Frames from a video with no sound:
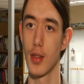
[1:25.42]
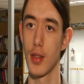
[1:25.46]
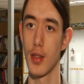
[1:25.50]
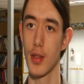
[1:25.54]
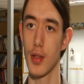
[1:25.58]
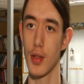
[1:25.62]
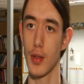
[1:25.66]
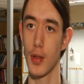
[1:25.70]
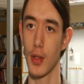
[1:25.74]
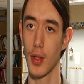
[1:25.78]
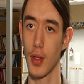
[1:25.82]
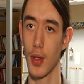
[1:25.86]

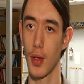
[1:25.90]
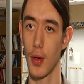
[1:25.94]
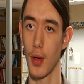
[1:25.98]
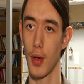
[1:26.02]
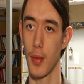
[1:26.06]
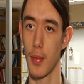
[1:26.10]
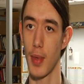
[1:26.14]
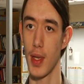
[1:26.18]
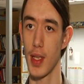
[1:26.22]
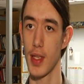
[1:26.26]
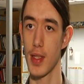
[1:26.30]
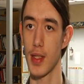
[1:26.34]
so a
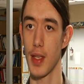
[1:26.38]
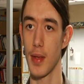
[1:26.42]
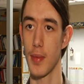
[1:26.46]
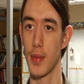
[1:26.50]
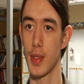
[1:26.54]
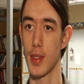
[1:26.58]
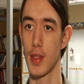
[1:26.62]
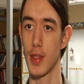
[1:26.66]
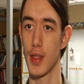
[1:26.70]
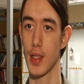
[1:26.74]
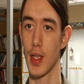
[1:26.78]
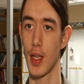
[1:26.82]
corn-based
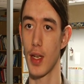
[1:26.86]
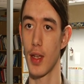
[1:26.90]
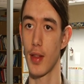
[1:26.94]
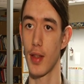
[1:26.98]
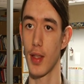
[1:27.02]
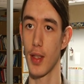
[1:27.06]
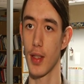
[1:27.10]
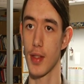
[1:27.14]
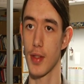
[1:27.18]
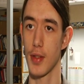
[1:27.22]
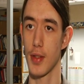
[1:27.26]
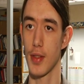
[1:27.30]
substance kind of
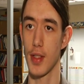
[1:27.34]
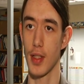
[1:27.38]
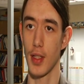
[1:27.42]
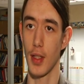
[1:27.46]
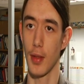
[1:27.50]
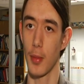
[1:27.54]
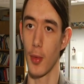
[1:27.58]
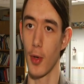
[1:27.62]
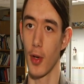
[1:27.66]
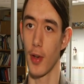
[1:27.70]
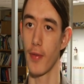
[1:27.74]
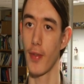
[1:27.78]
thing, so it's a
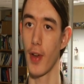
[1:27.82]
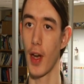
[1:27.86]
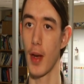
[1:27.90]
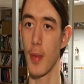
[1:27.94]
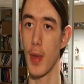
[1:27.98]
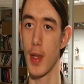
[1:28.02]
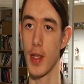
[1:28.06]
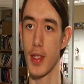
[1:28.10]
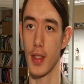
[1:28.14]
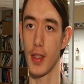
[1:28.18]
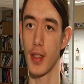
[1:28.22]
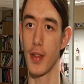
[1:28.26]
little more
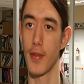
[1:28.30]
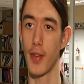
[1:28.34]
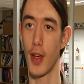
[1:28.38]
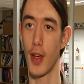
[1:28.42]
environmentally